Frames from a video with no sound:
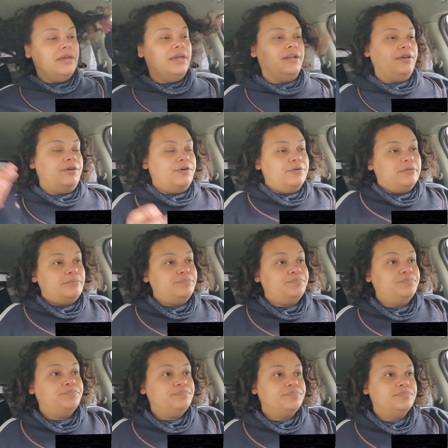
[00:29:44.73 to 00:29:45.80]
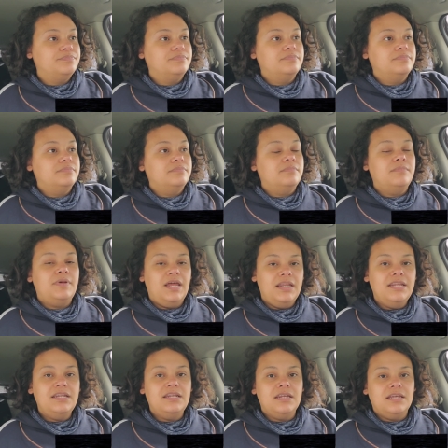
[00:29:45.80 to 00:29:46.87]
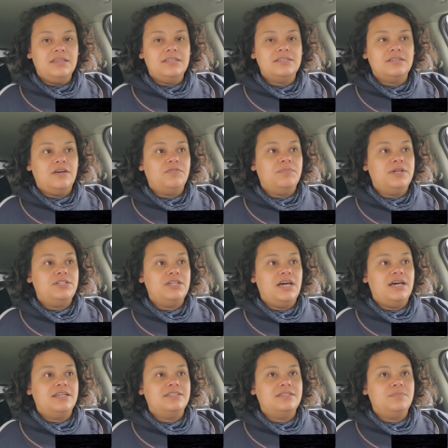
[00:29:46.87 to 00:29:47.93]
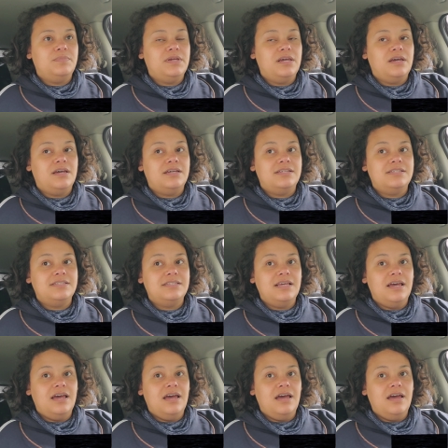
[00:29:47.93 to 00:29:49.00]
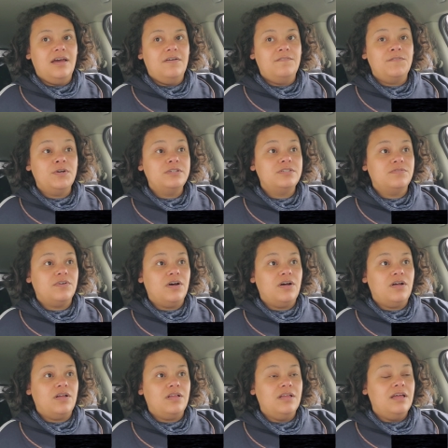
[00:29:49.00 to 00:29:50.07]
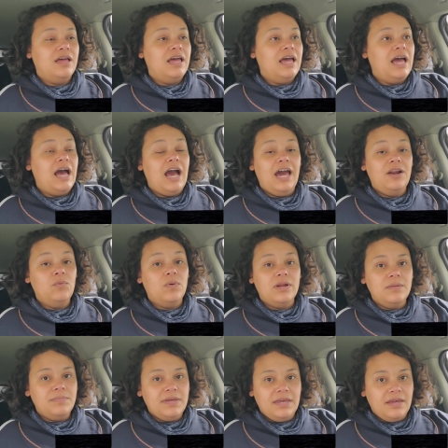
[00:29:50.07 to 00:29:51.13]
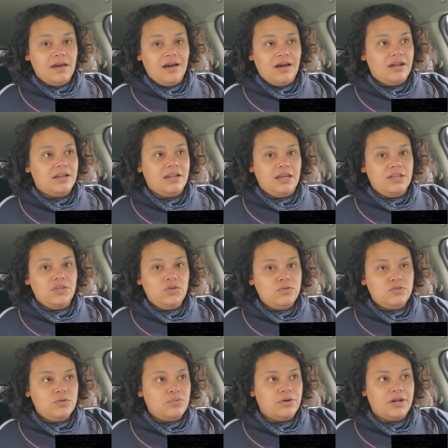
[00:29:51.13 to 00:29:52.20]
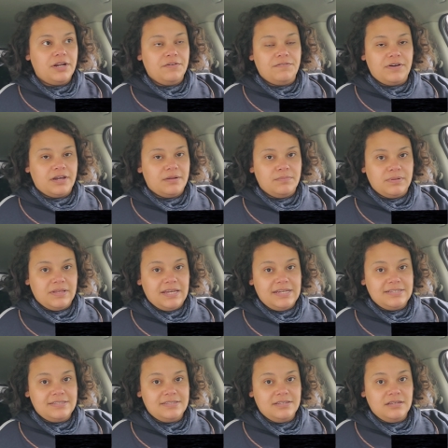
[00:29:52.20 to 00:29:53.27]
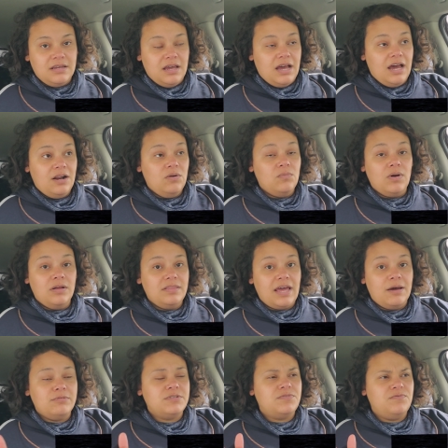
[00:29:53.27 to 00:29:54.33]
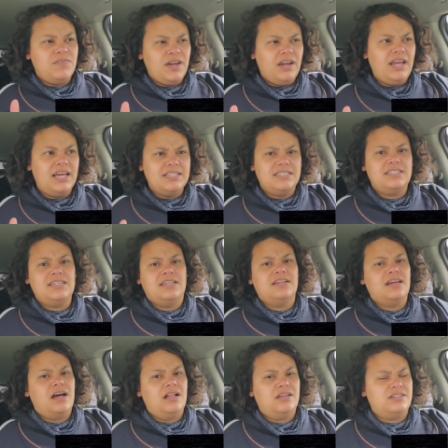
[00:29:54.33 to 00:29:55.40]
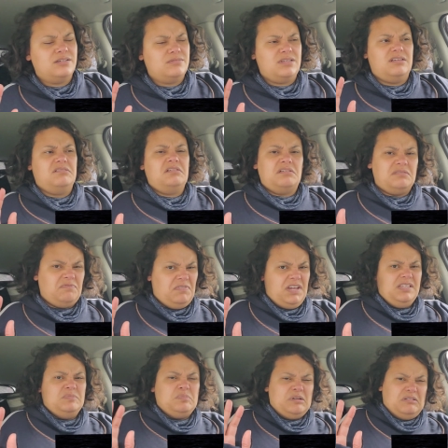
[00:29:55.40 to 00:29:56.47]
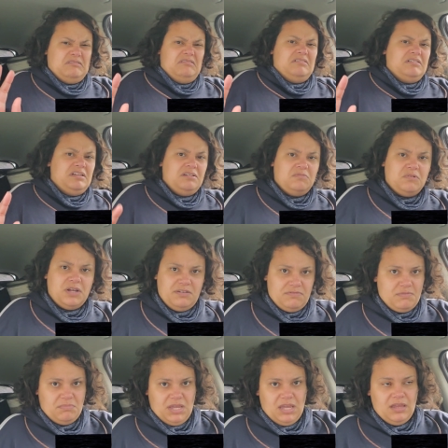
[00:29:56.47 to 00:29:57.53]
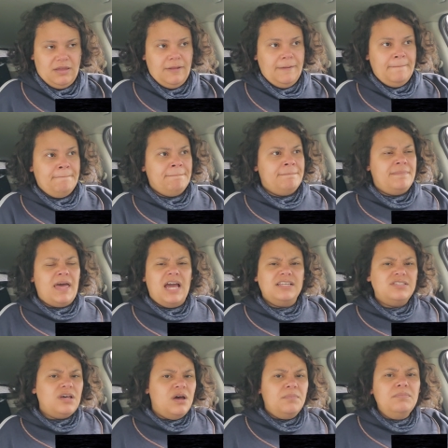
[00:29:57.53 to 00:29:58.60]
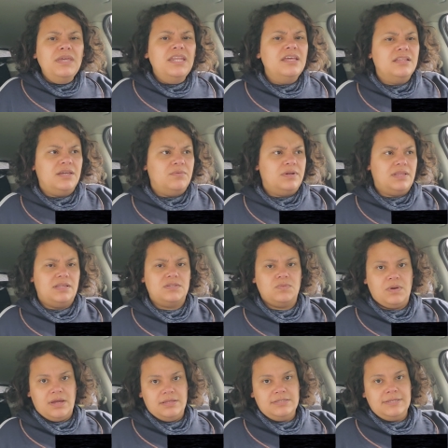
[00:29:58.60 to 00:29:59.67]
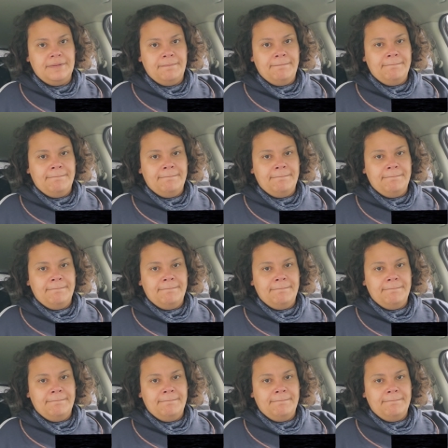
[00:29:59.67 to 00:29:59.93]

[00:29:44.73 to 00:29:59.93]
Anywho, but I need to get this off my chest because, first of all, I don't want to be on YouTube or any fucking place. I don't want to. I was very hesitant in college. I was like, oh, Facebook, girl, get away from me. I saw immediately what this was.